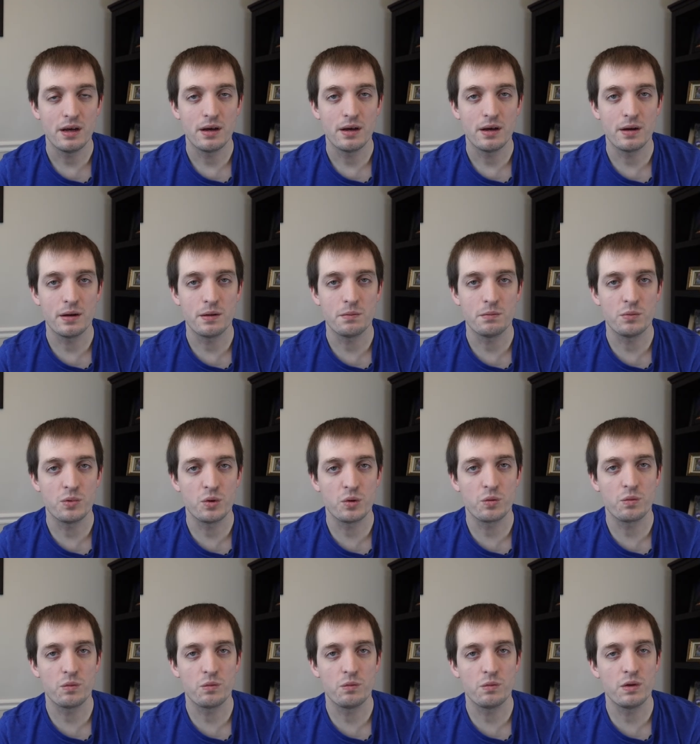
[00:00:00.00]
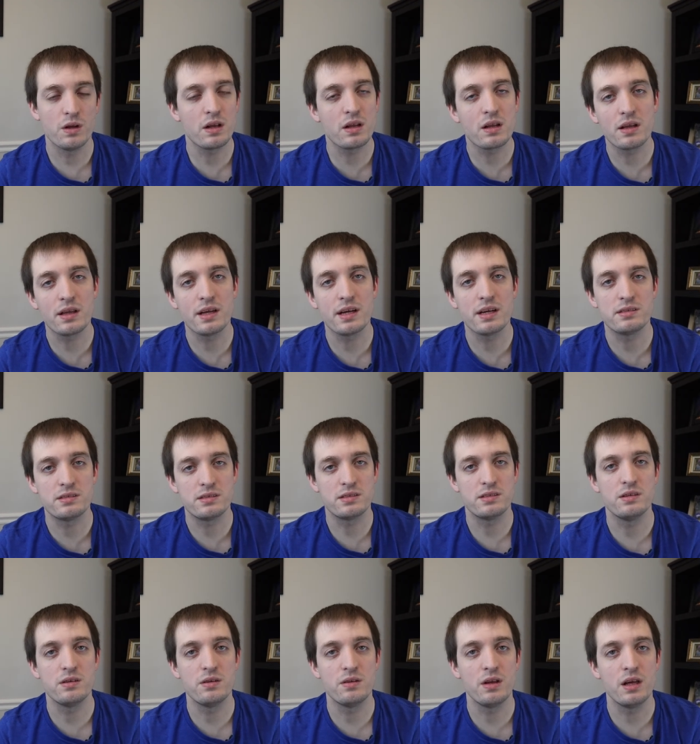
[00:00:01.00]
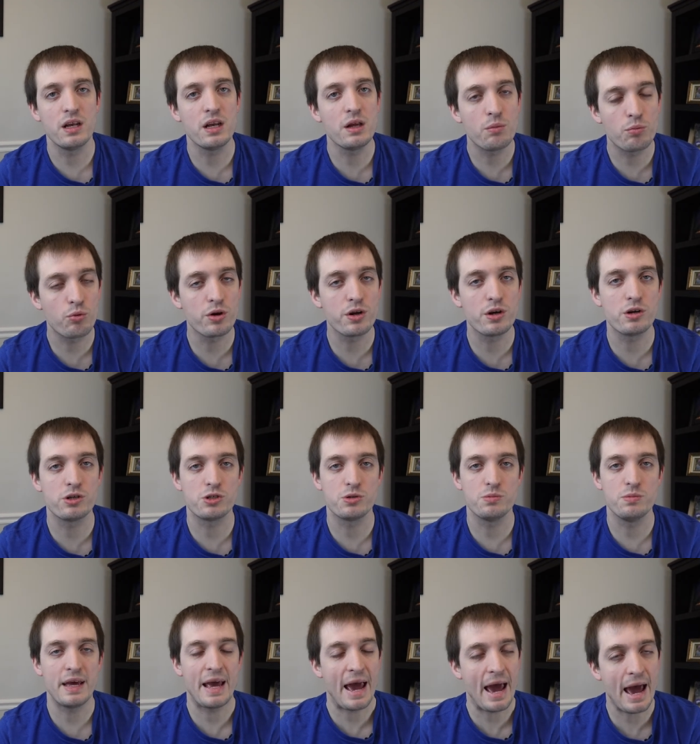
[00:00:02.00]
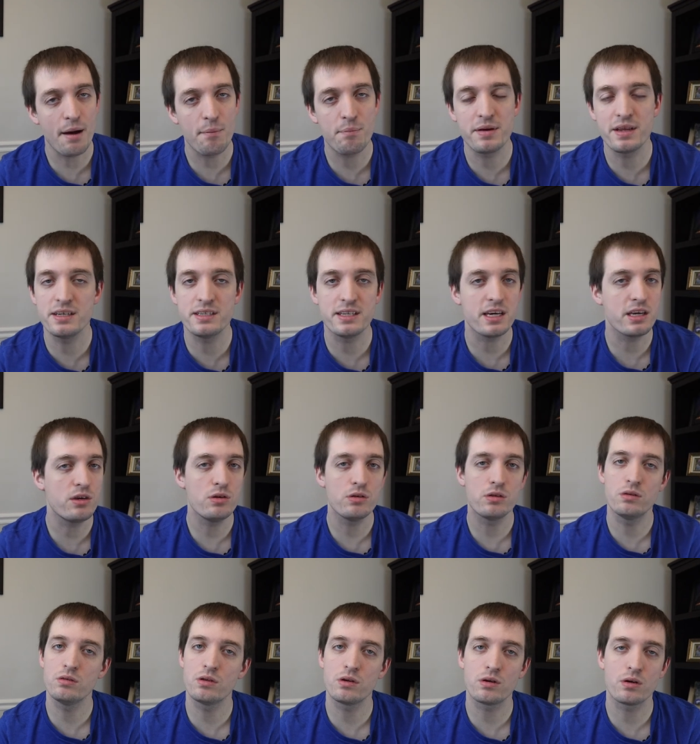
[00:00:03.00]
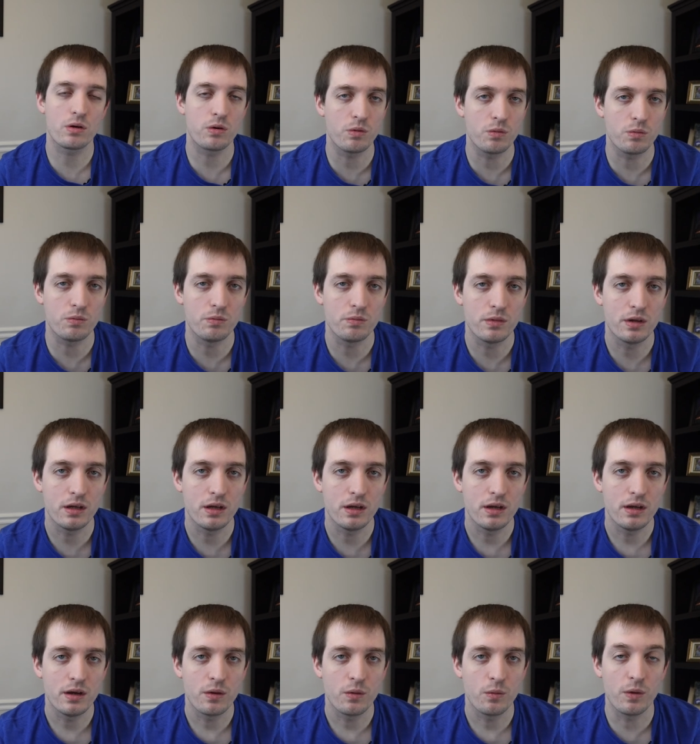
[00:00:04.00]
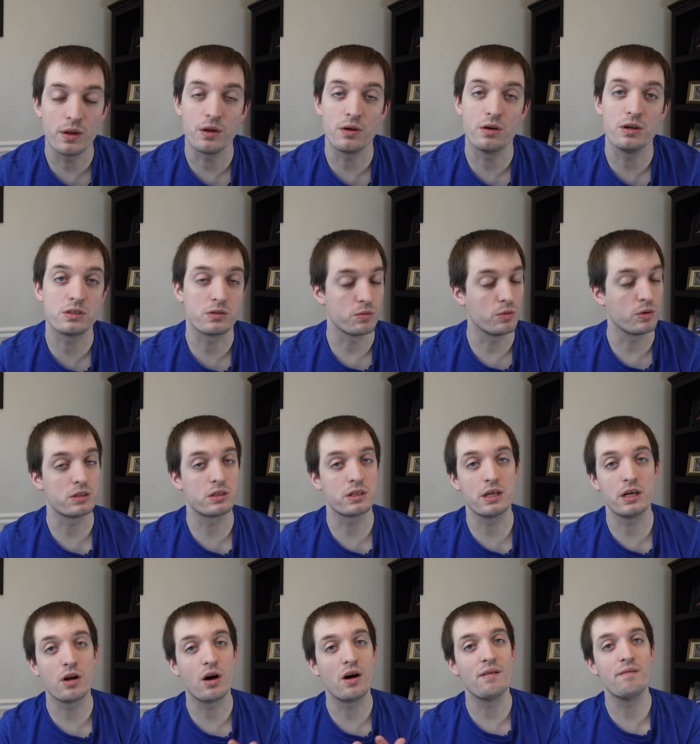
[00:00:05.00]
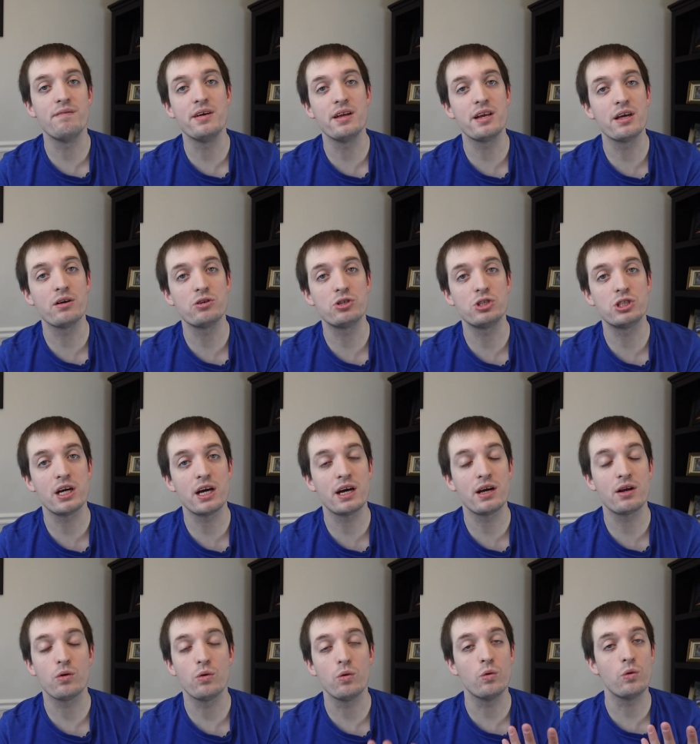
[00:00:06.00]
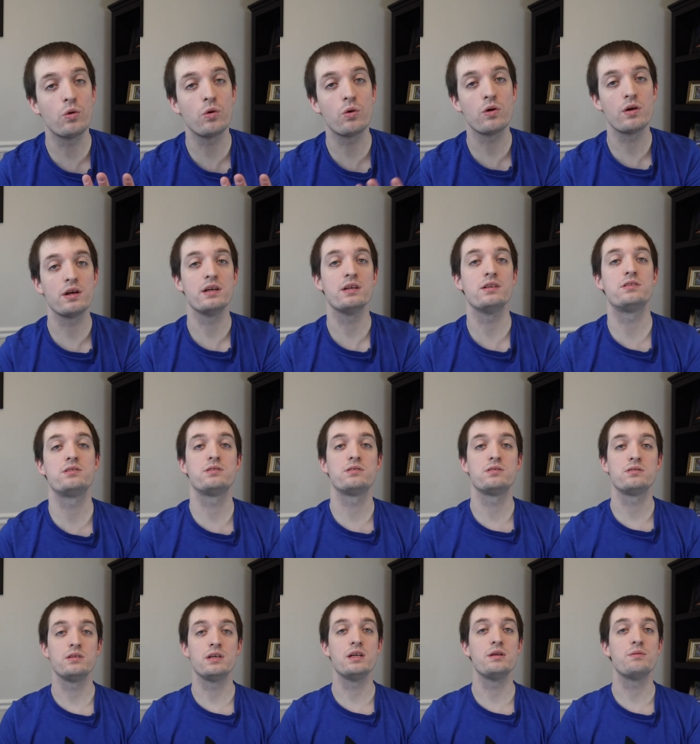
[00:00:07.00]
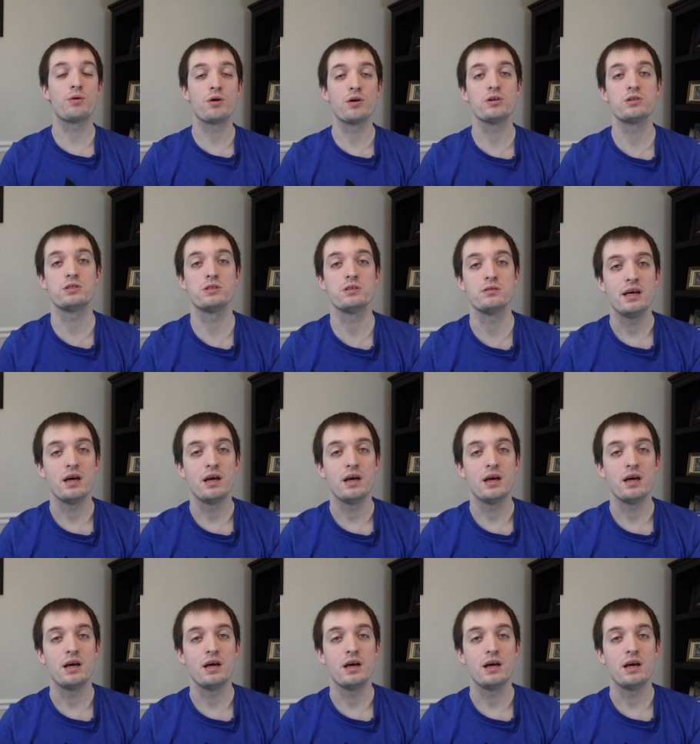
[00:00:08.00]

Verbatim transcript: Um, but nonetheless, any breeder should be happy to take you through their home, whether it's once again on video chat or it's in person.